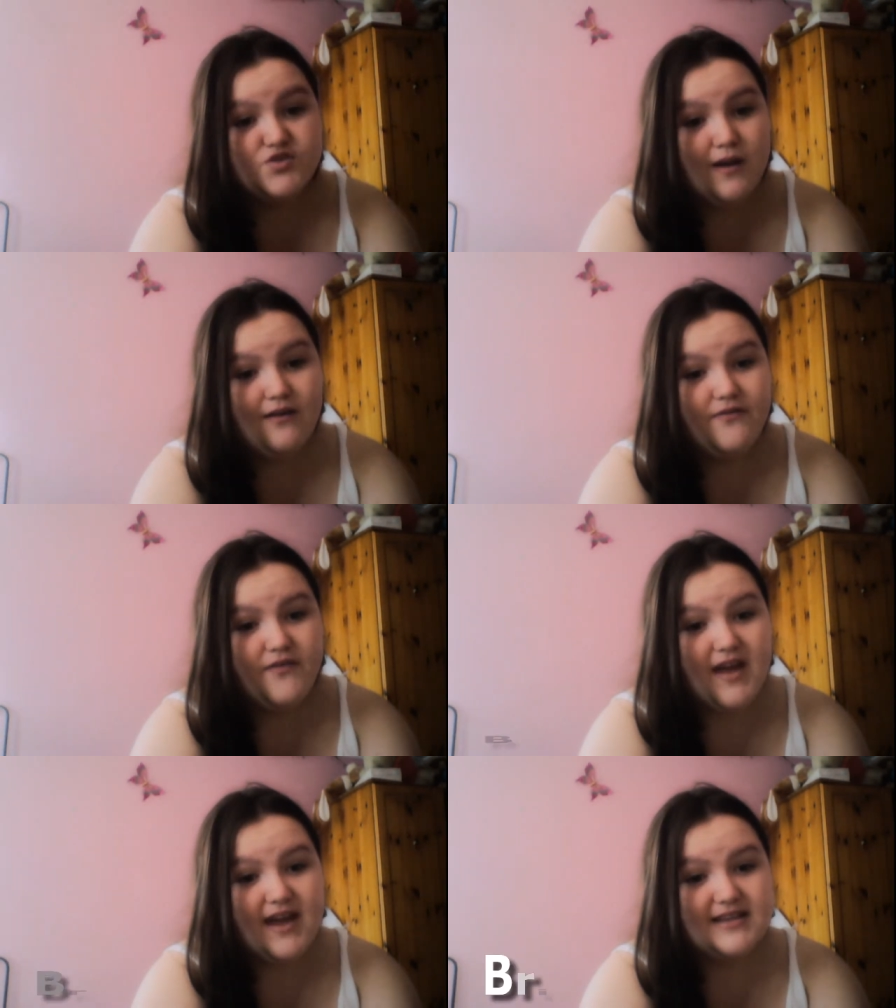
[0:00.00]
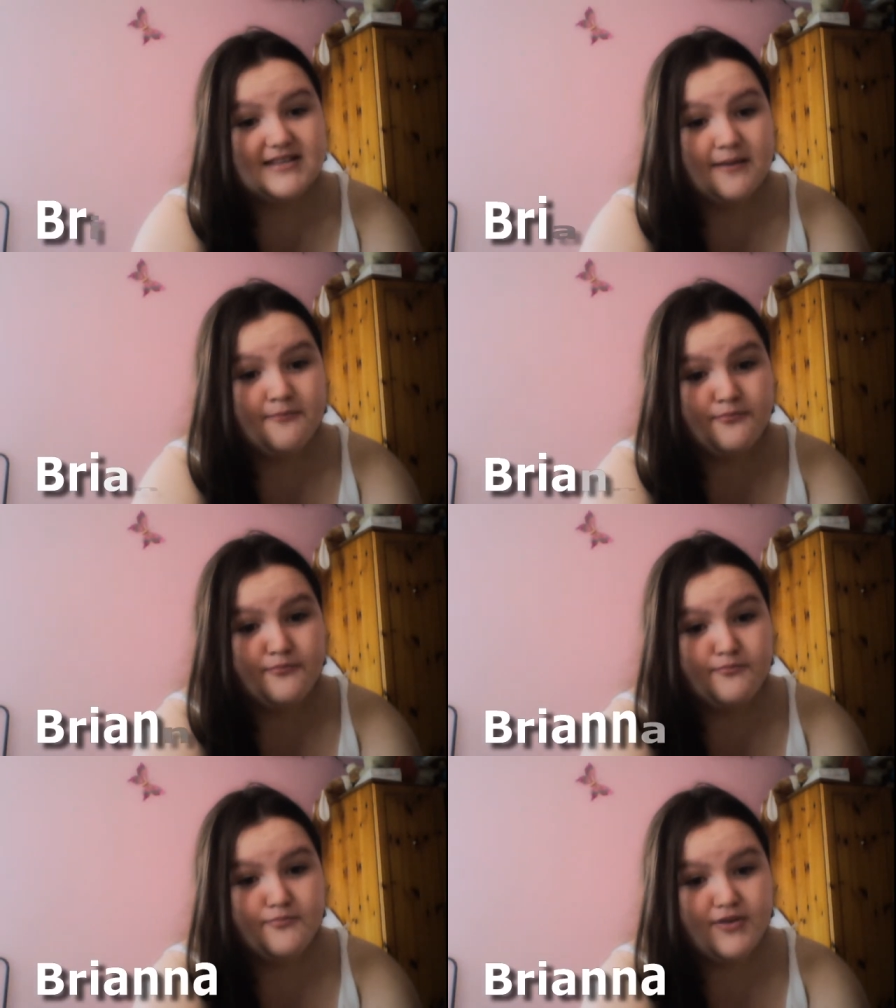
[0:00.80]
12th is
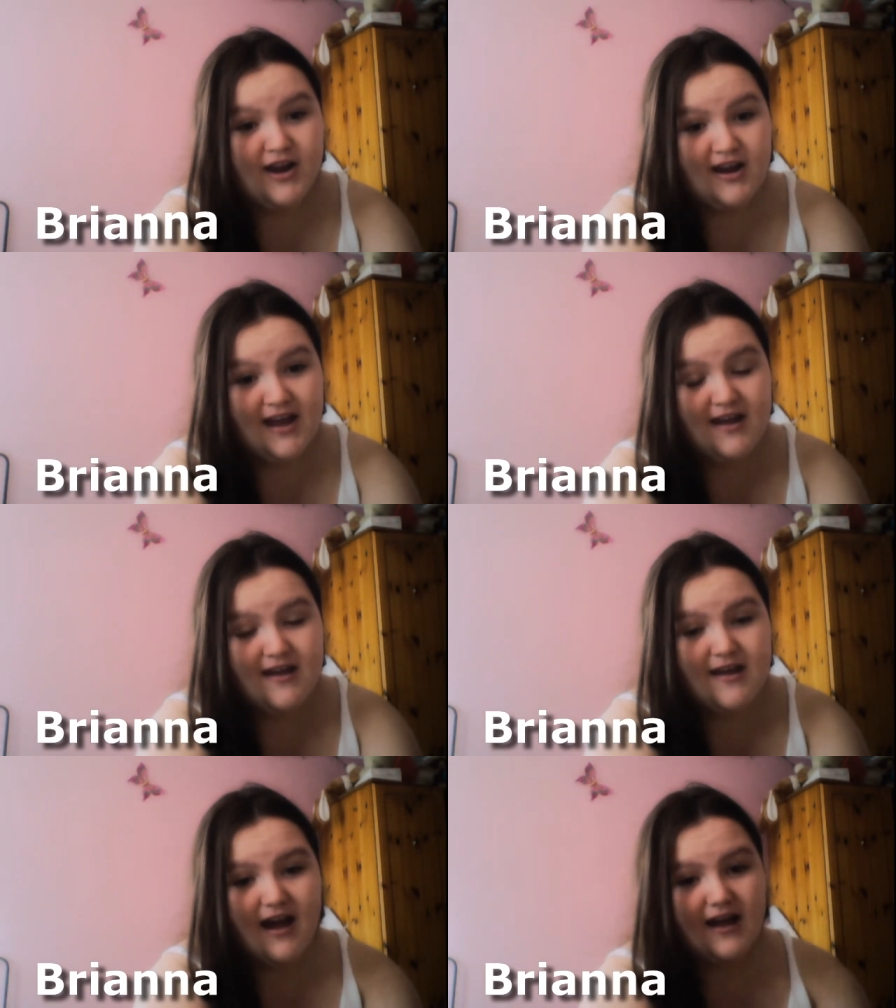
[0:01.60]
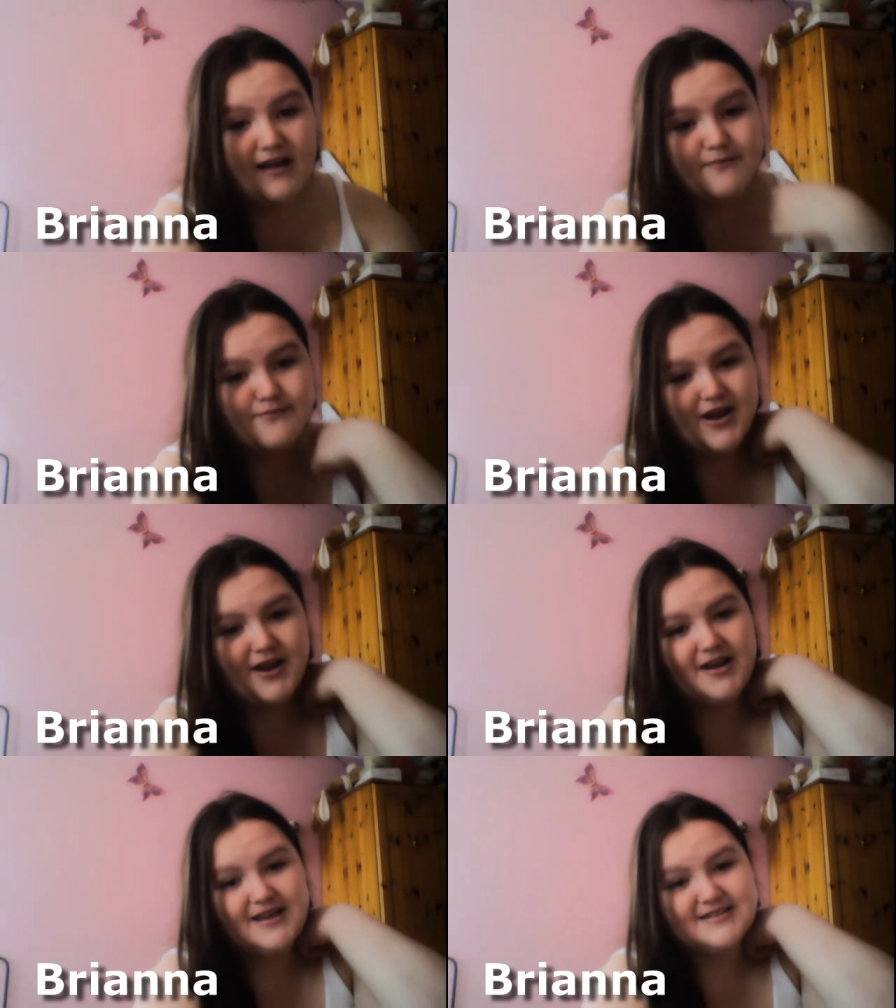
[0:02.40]
Brianna, and
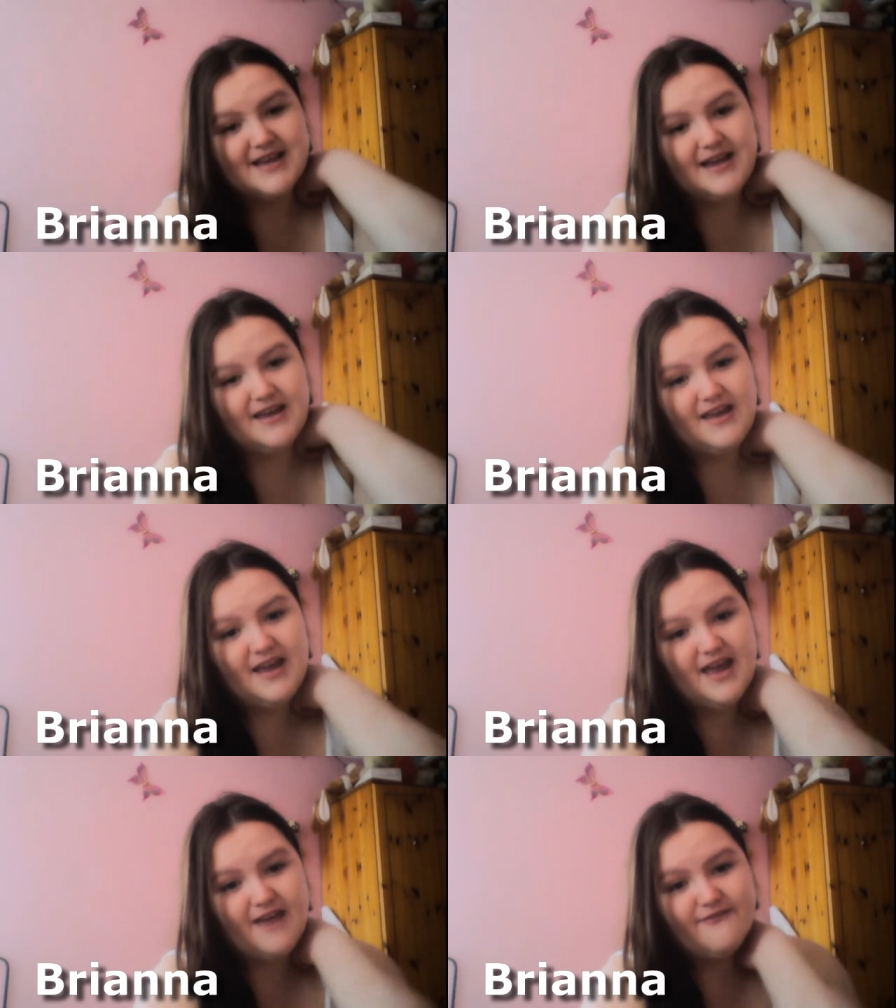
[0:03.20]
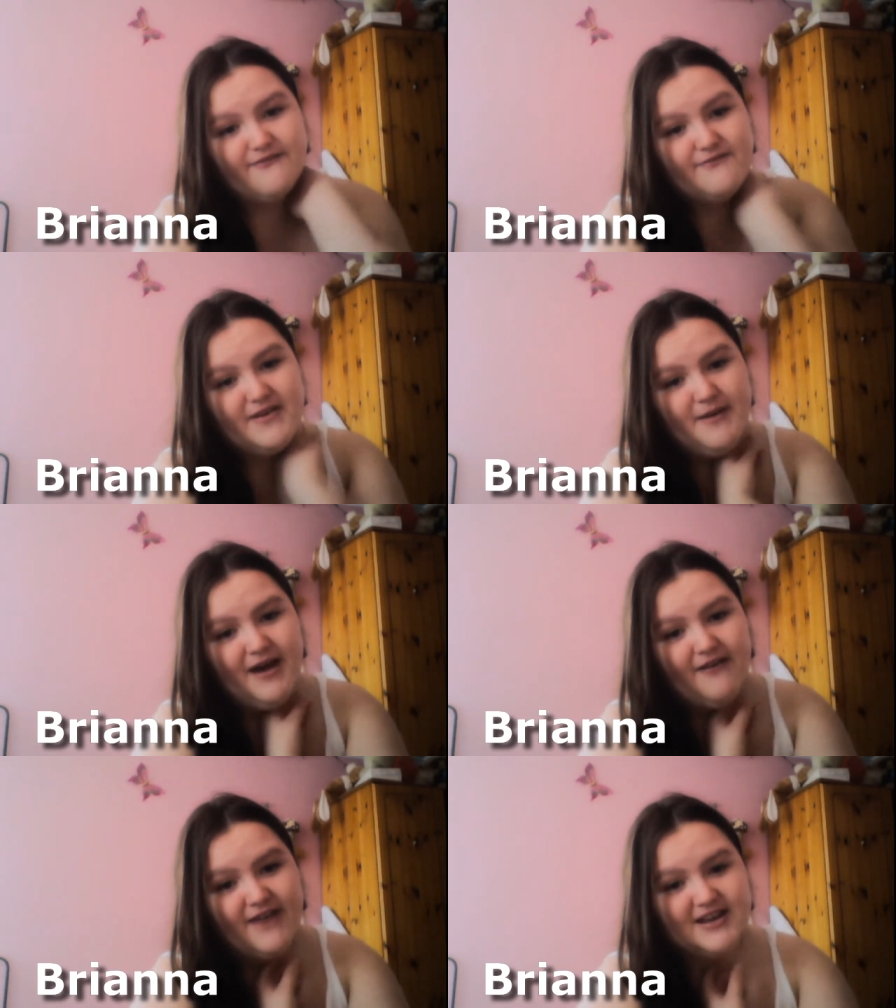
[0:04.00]
Brianna is a
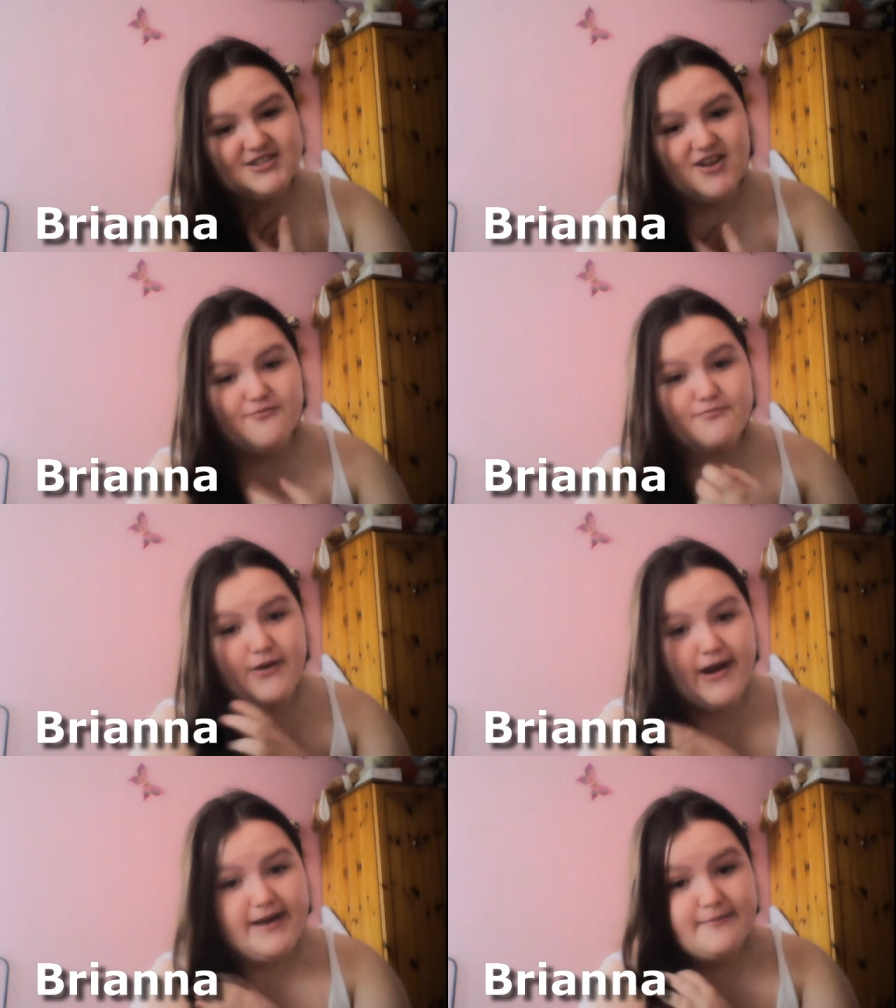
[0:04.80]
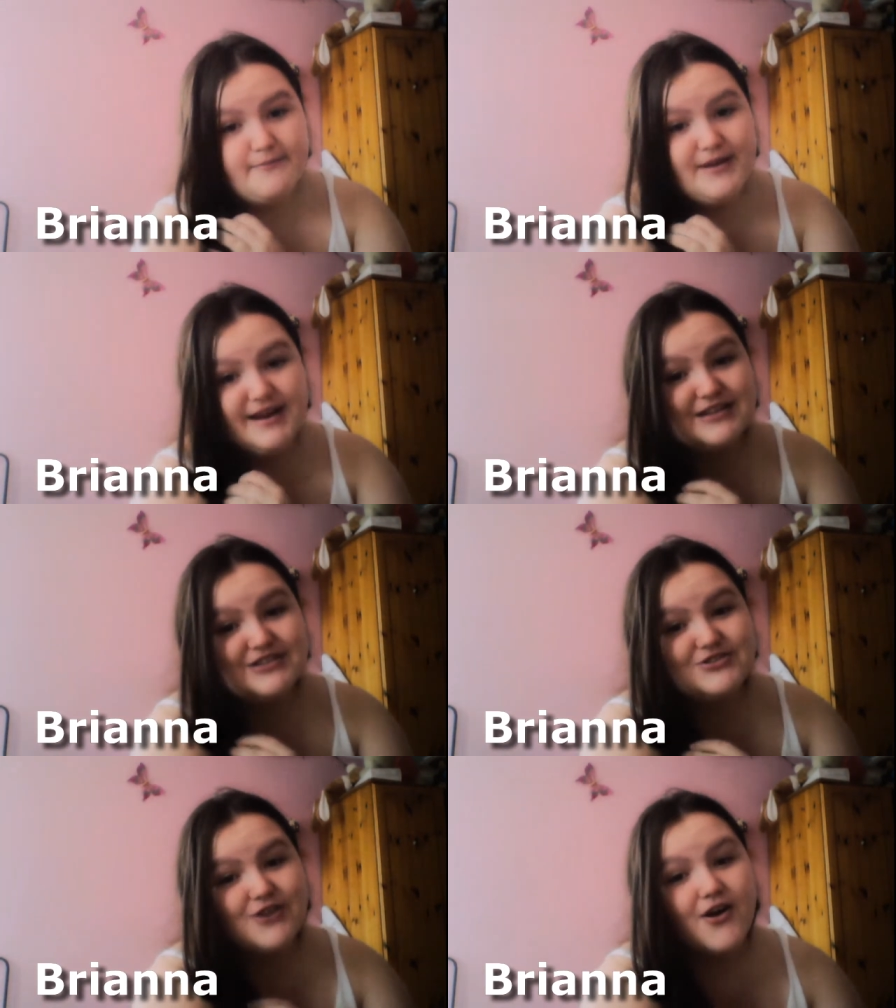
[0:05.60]
female version of Brian, meaning
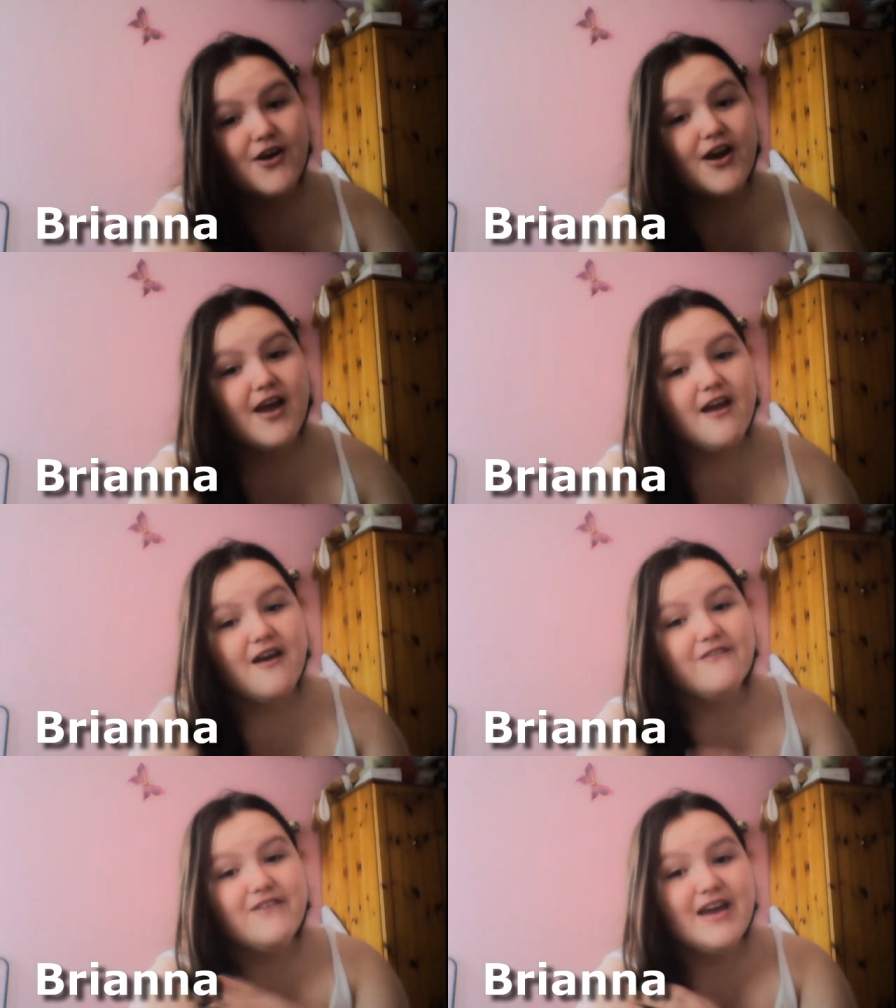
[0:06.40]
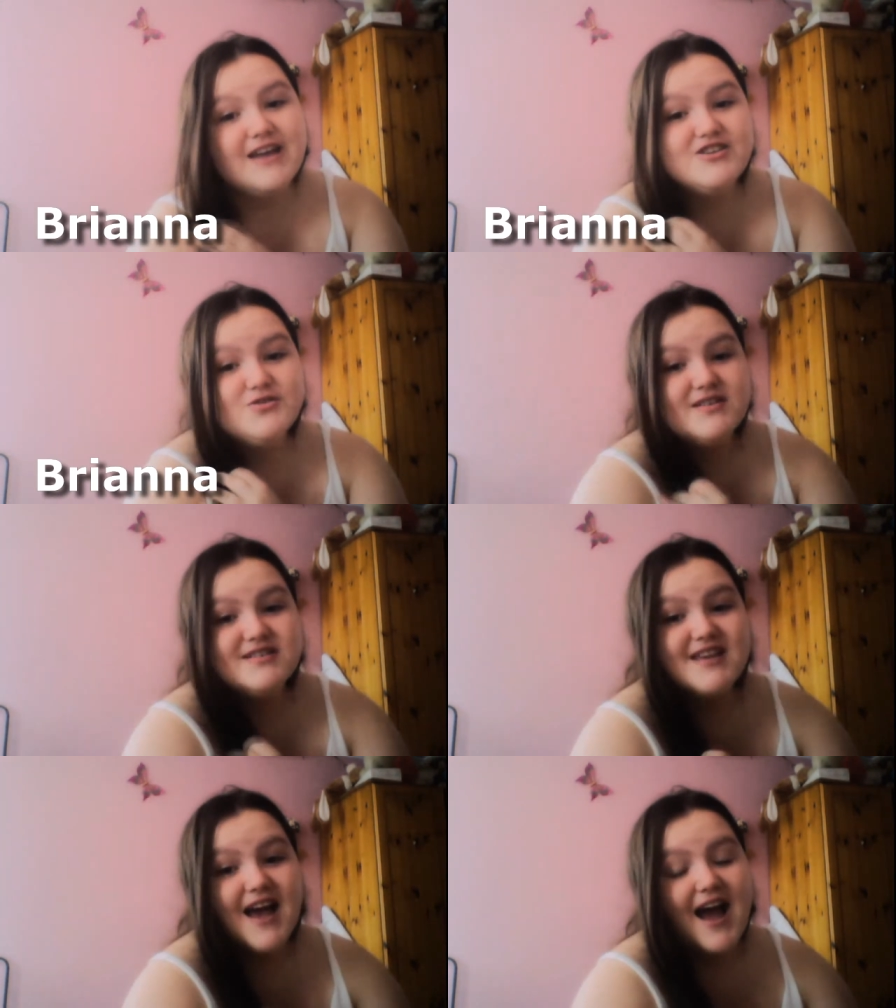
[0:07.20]
strong,
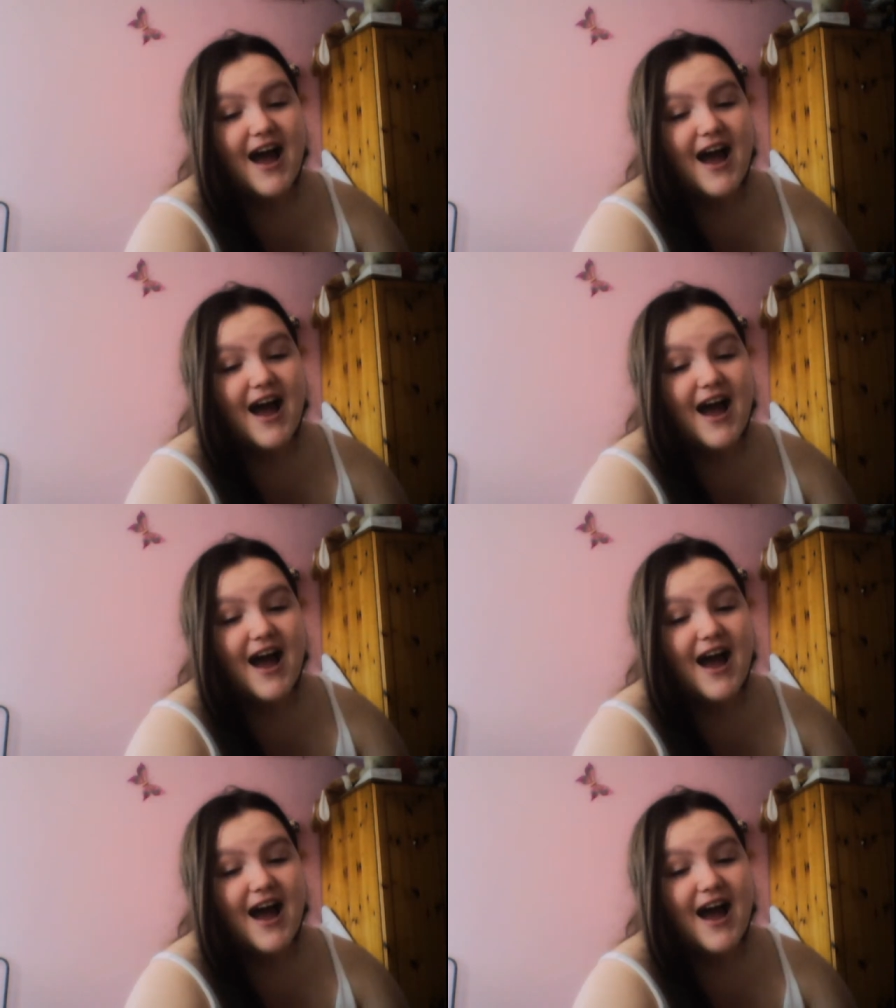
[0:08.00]
virtuous,